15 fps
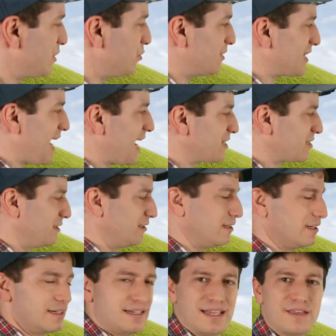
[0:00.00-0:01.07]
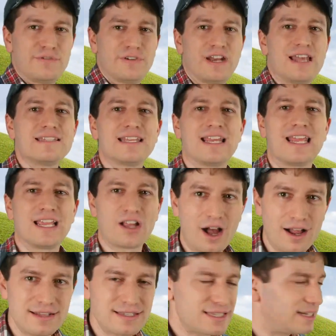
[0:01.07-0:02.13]
and you attach un if it ends in a
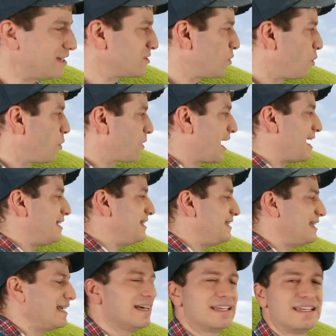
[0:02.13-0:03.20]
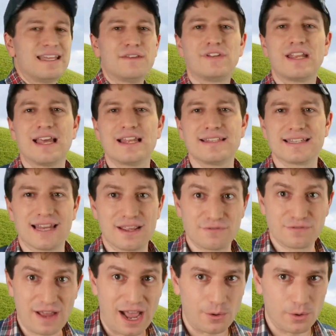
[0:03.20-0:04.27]
consonant or a nian if it ends in a
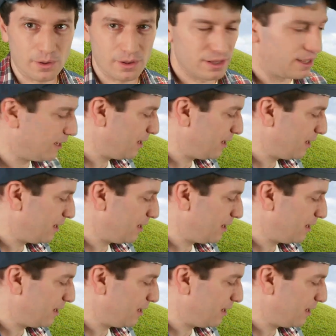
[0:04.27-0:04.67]
vowel.